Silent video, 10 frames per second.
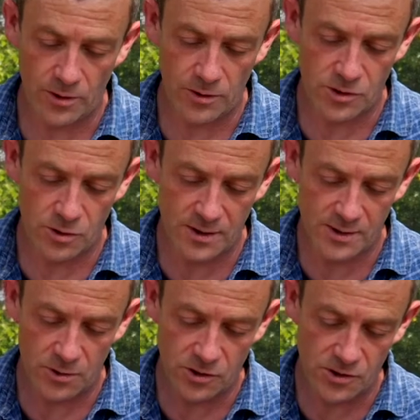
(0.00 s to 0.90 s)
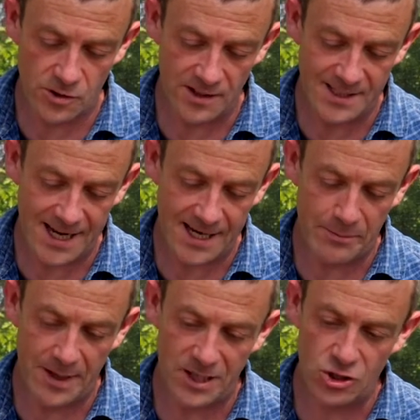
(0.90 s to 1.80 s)
we're going to do is we're just going to take a
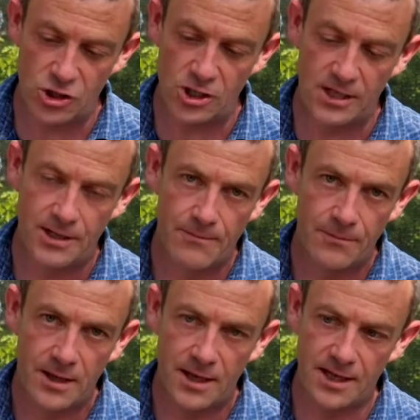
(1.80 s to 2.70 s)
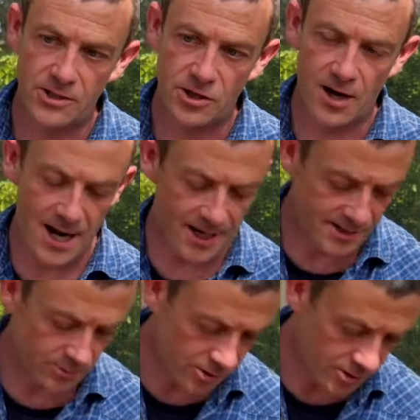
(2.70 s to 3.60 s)
pinch into your hand and we're